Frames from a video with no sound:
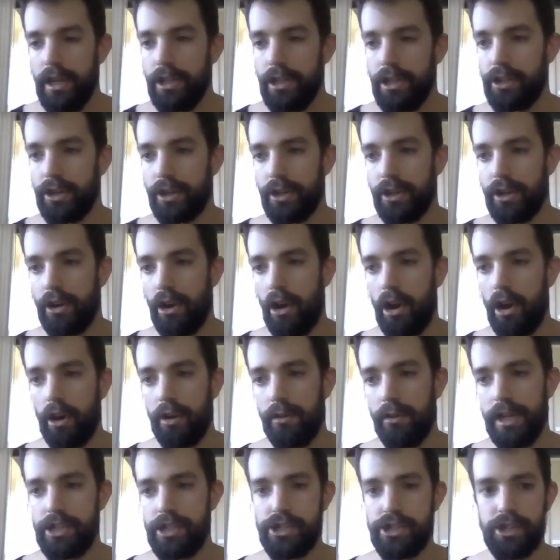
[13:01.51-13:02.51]
your
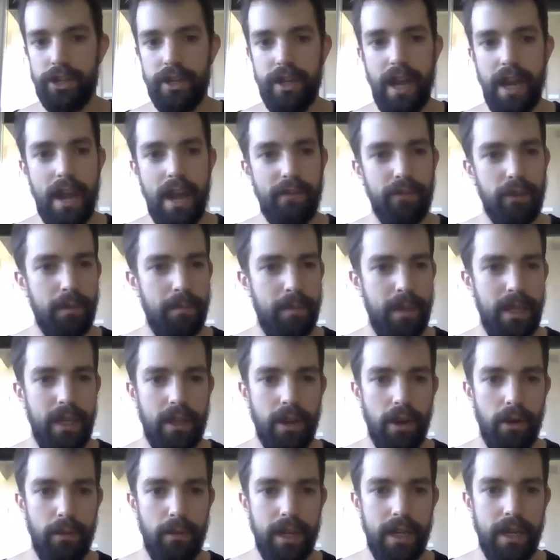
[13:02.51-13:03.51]
heart rate shouldn't ever be
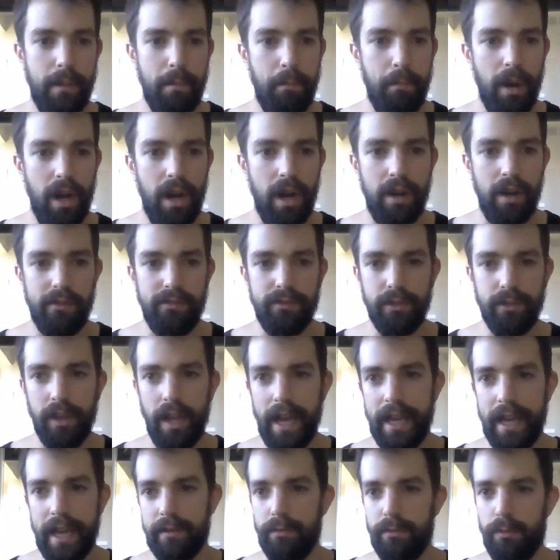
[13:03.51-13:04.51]
going above
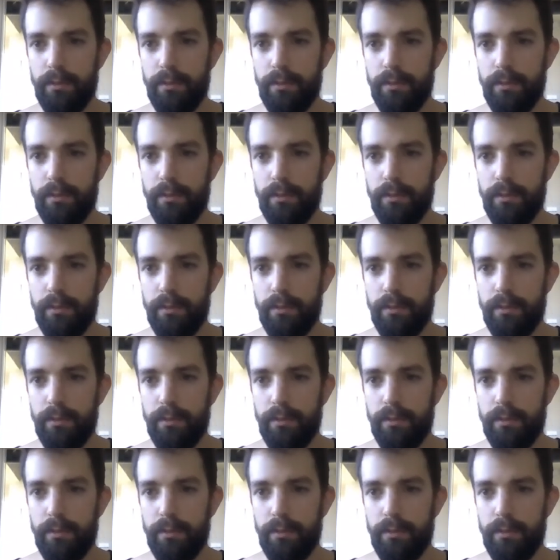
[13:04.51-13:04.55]
like